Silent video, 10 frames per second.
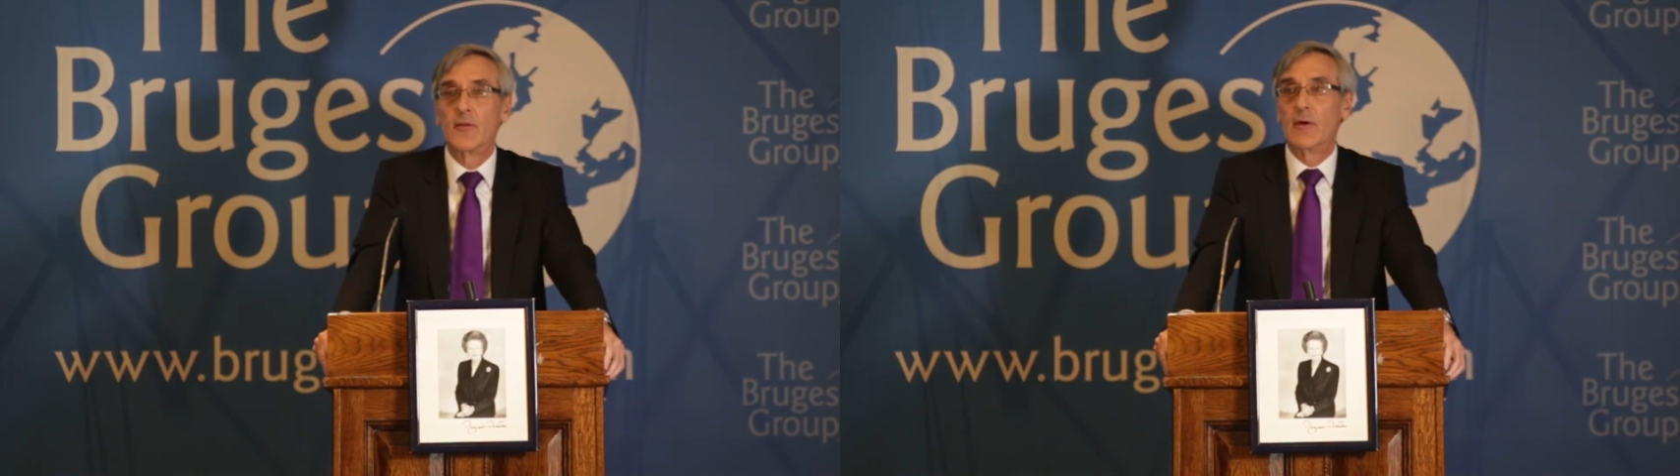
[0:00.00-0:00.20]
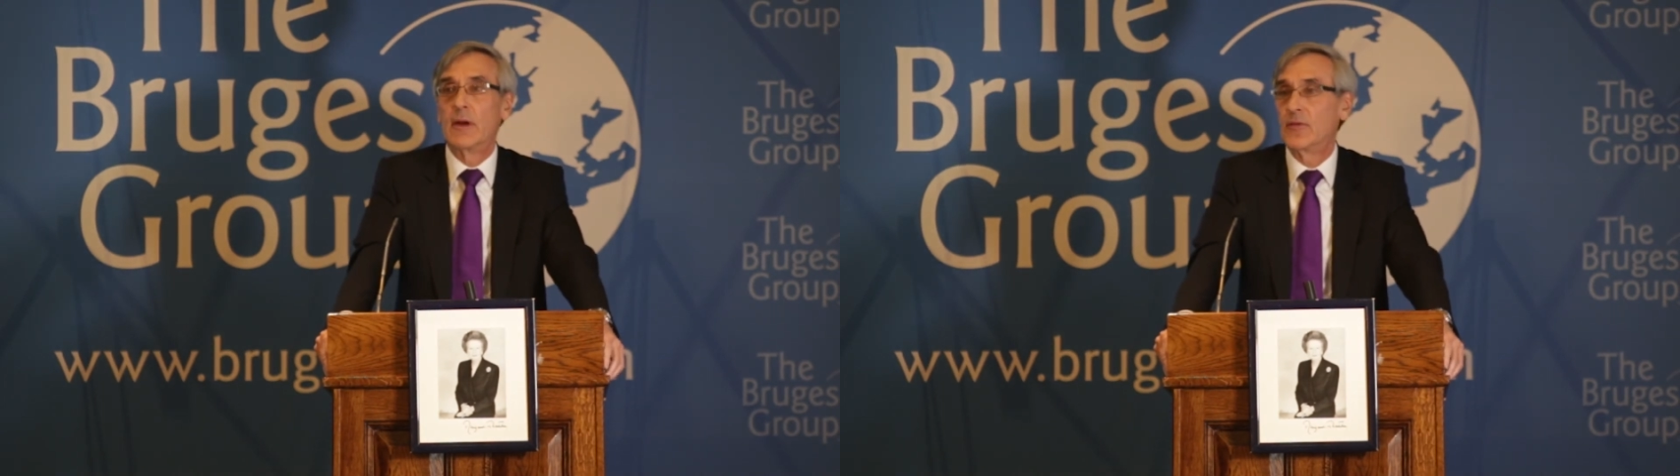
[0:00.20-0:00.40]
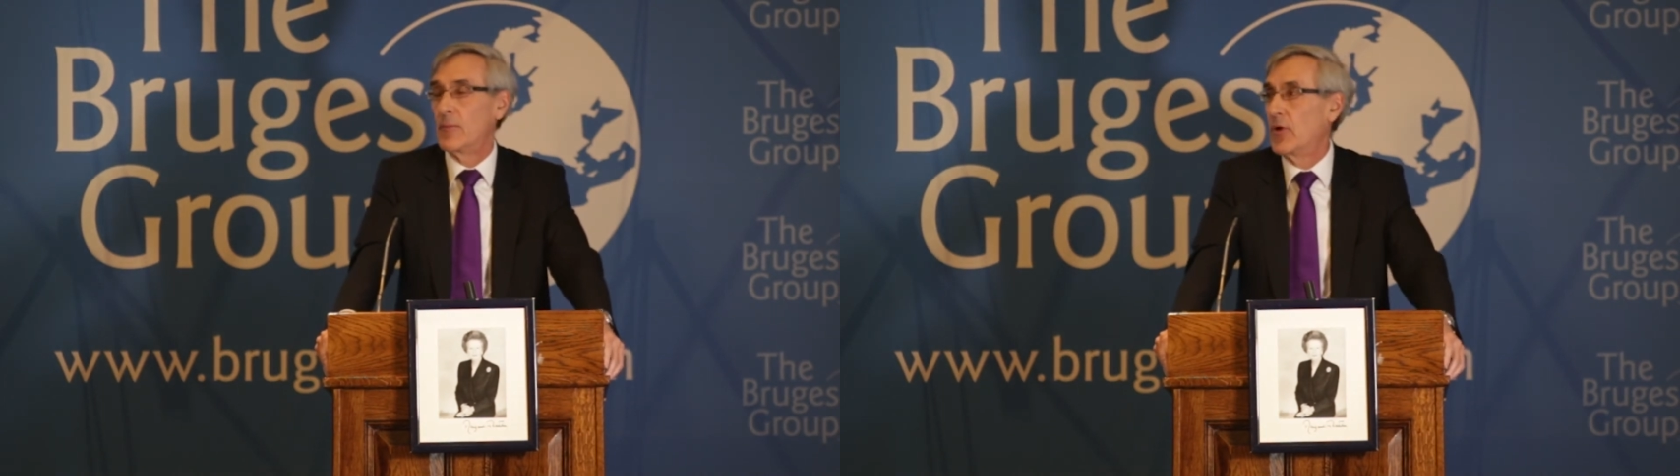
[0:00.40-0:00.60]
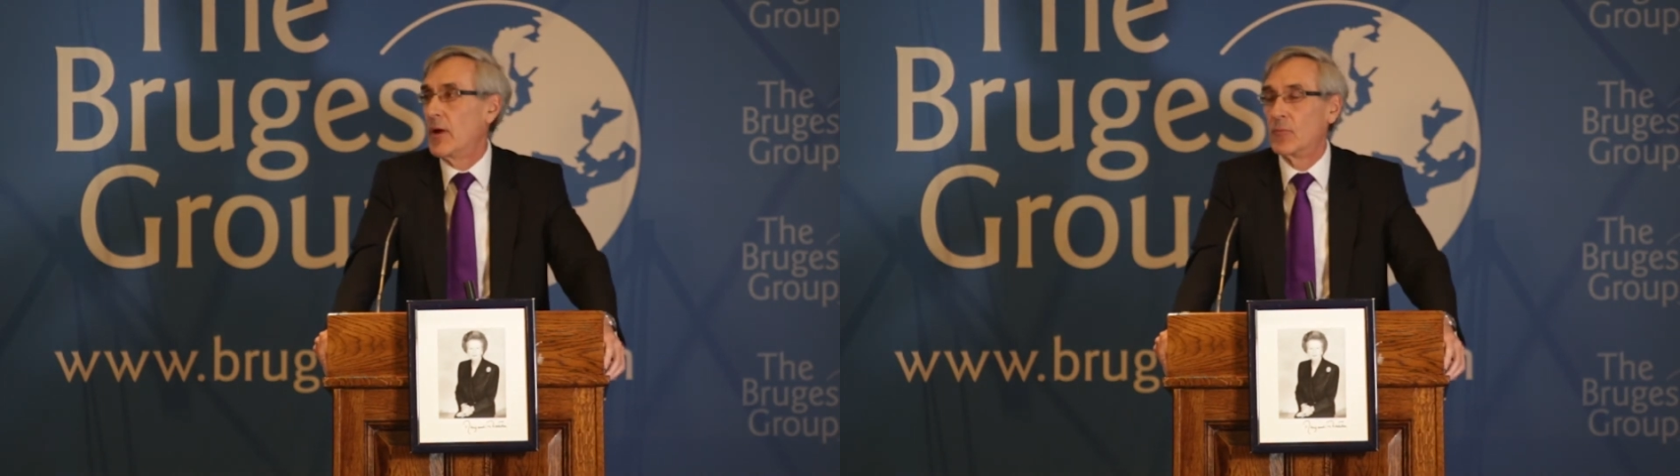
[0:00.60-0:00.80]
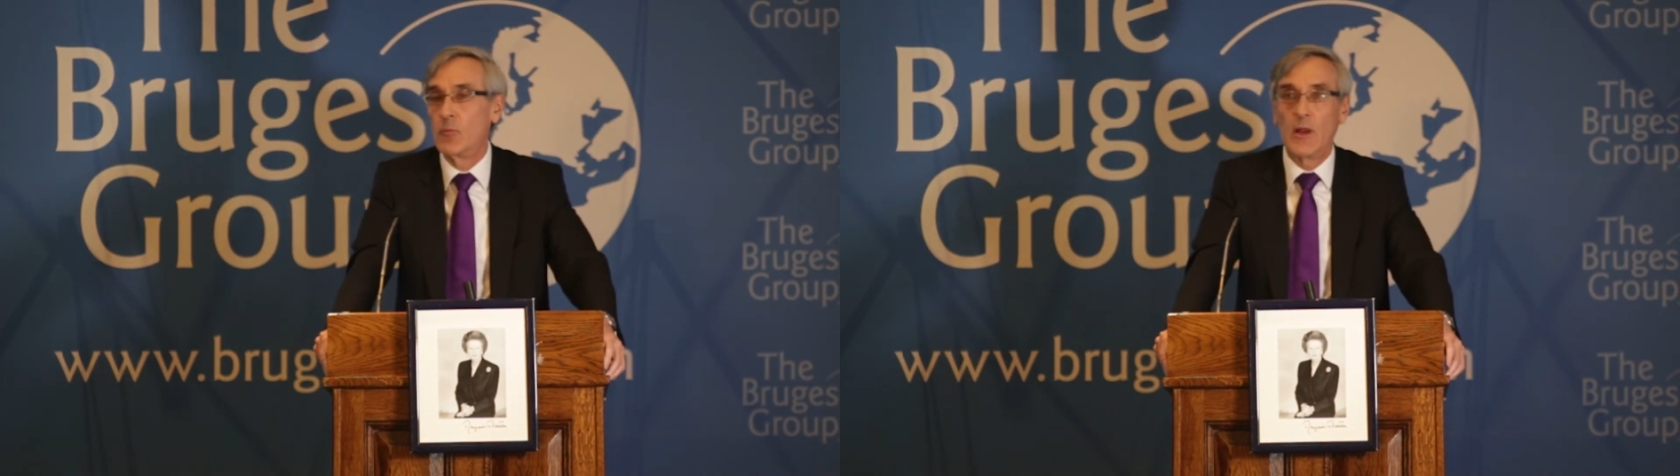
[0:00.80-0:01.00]
although I
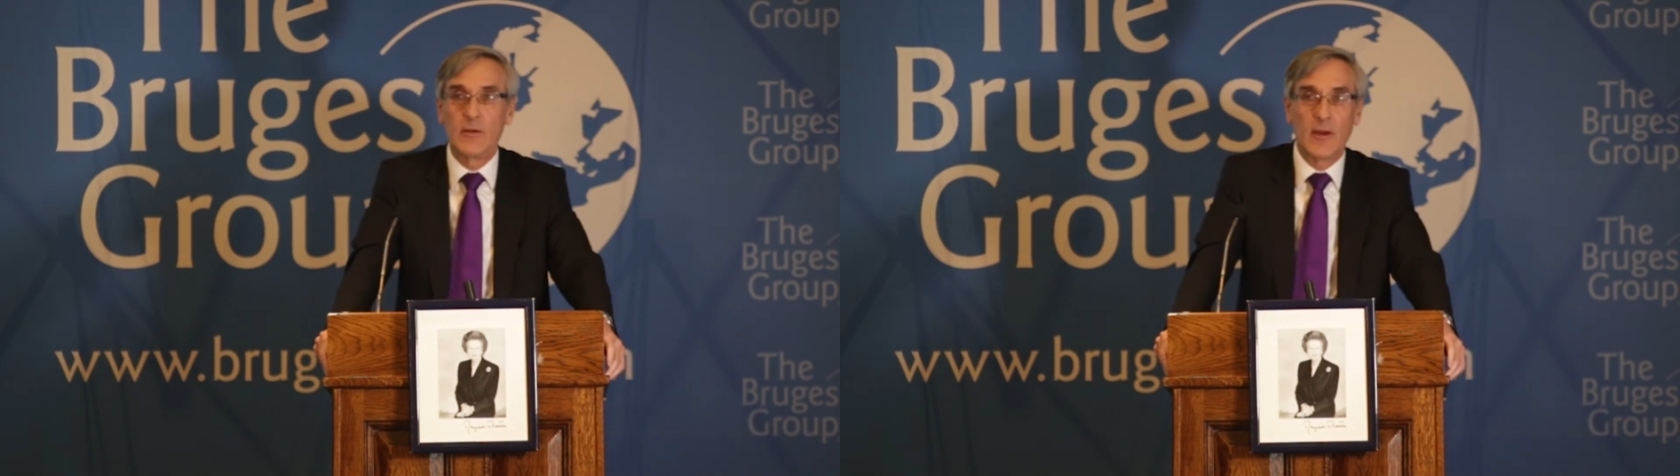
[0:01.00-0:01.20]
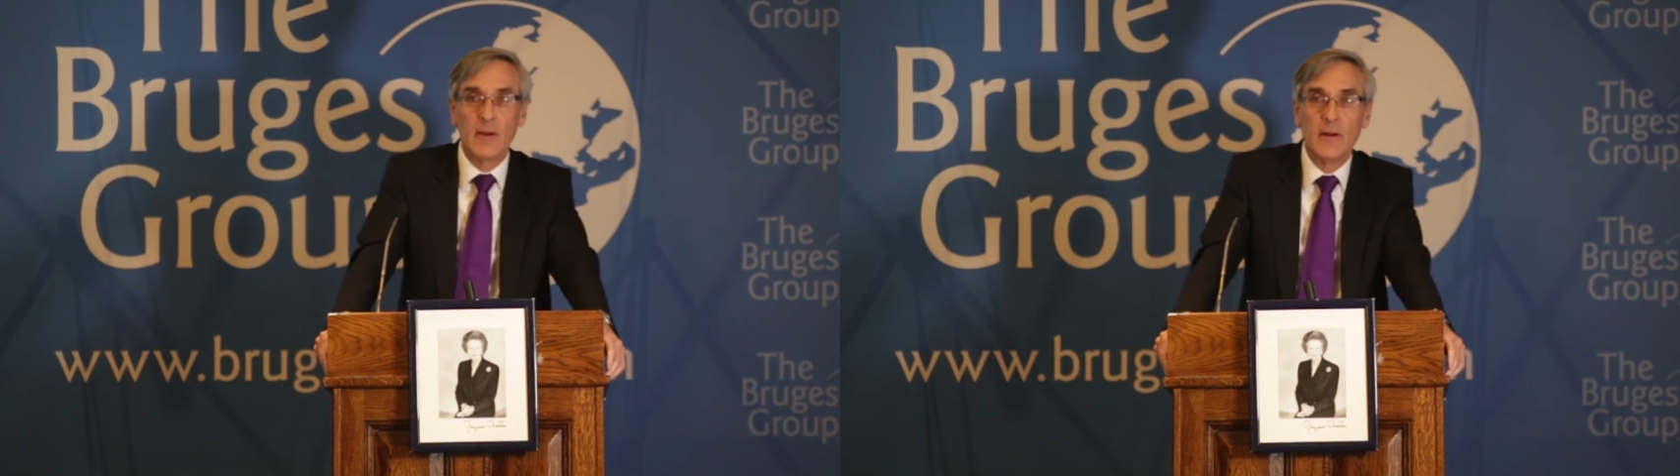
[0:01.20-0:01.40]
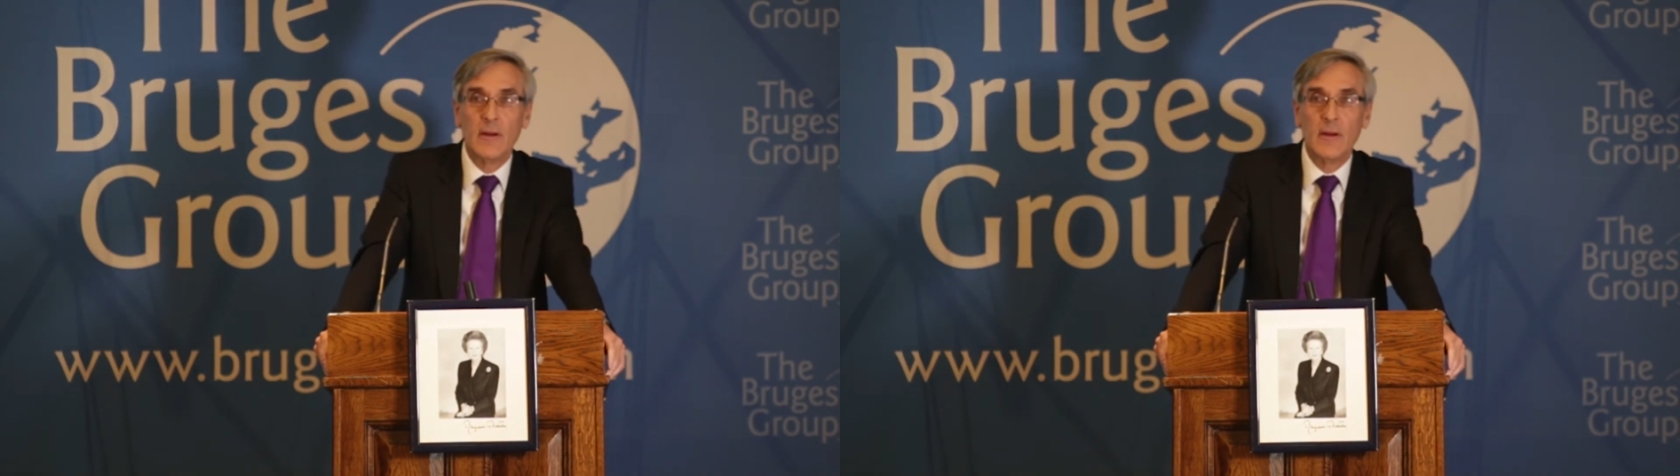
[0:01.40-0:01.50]
sometimes wonder.